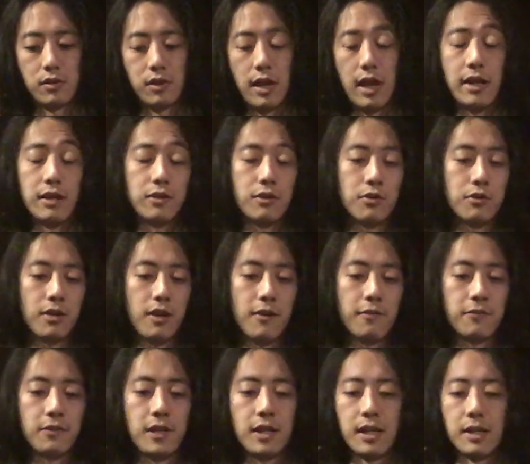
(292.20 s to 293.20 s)
I don't
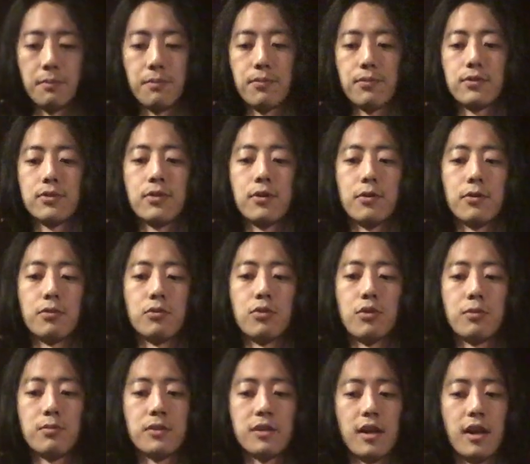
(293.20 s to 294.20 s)
have tape, so
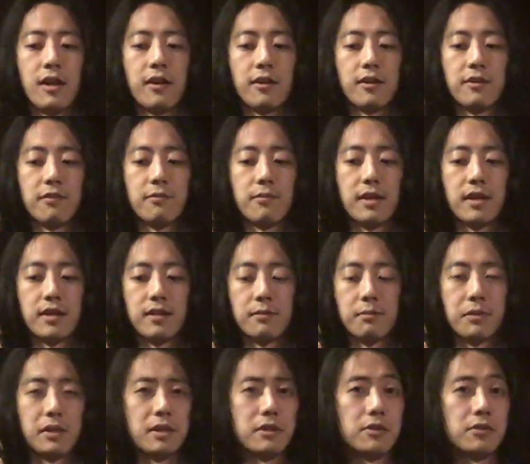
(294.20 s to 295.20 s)
normally I give my
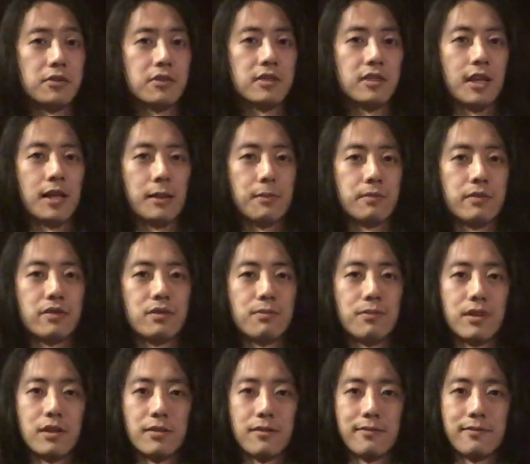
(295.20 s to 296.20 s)
beginners tapes,
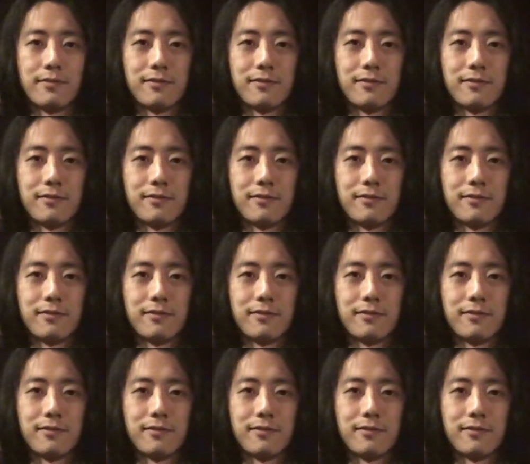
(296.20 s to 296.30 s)
but